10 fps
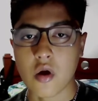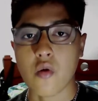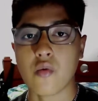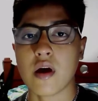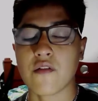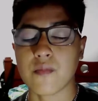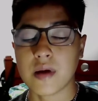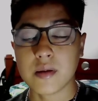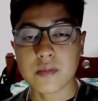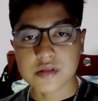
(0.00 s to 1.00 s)
We have made
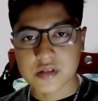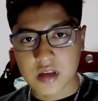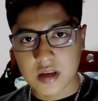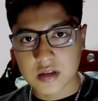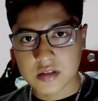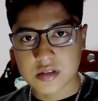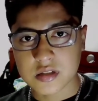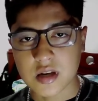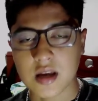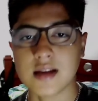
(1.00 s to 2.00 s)
mistakes.
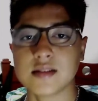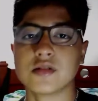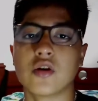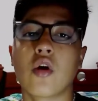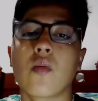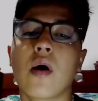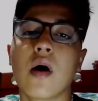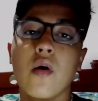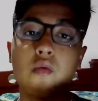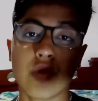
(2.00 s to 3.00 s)
It's normal.
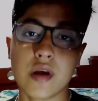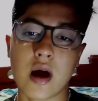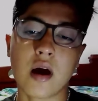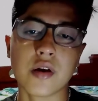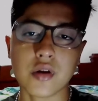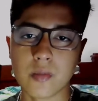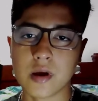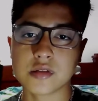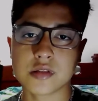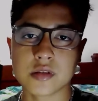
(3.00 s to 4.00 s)
We are
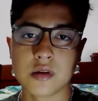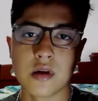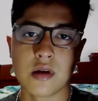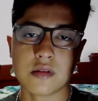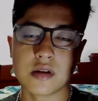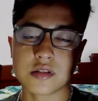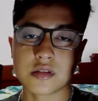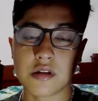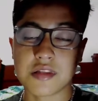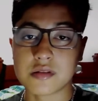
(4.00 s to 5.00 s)
humans. There's
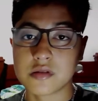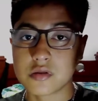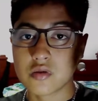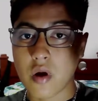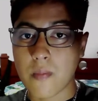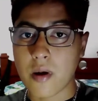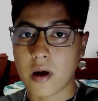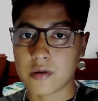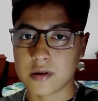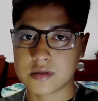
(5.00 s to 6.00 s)
nothing to do
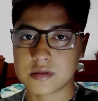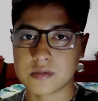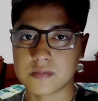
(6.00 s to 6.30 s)
about it.